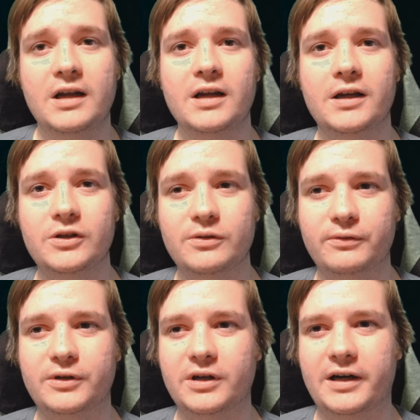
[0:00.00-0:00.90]

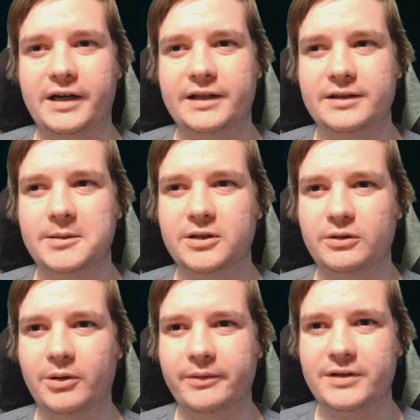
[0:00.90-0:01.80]
You've got,
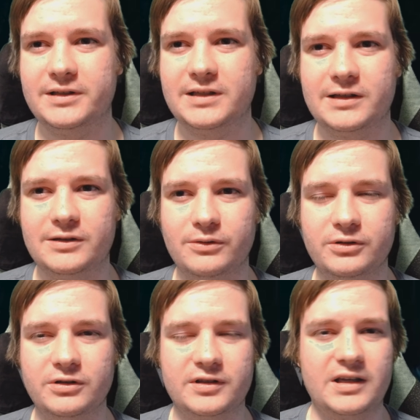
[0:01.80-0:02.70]
all these dead
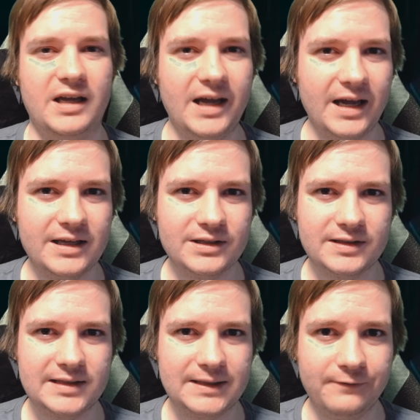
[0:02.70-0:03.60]
soldiers. Kai is
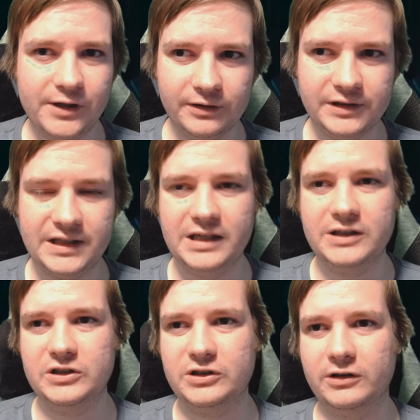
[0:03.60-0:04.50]
severely
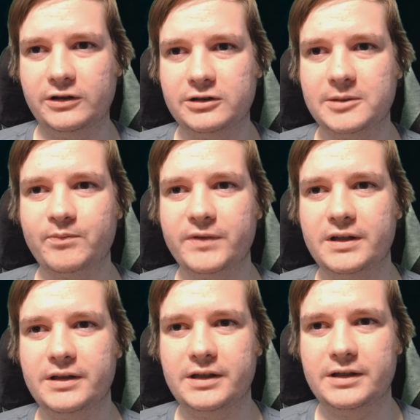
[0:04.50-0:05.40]
injured.
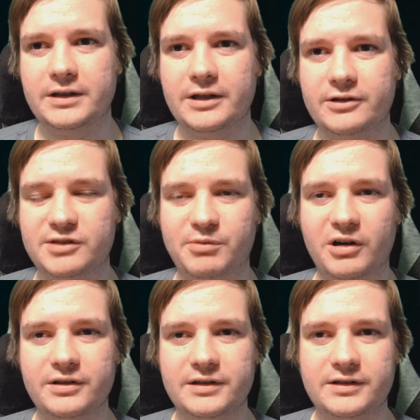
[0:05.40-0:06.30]
The other
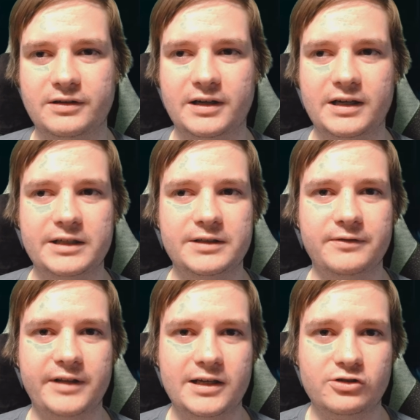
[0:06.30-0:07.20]
Spartans are kind of
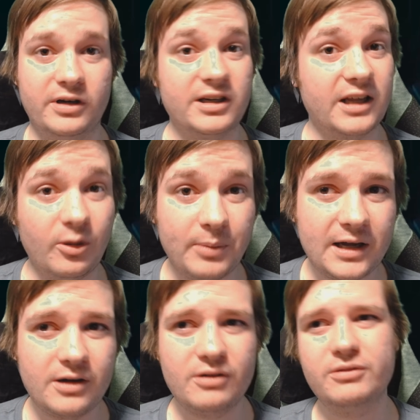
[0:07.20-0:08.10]
like trying to help
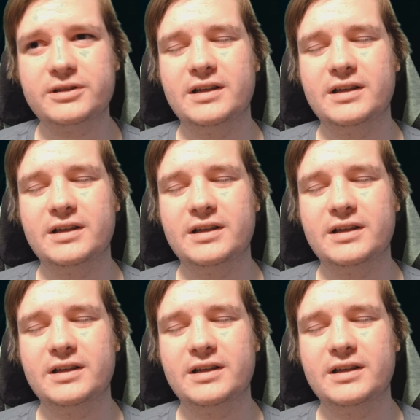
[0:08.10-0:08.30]
out.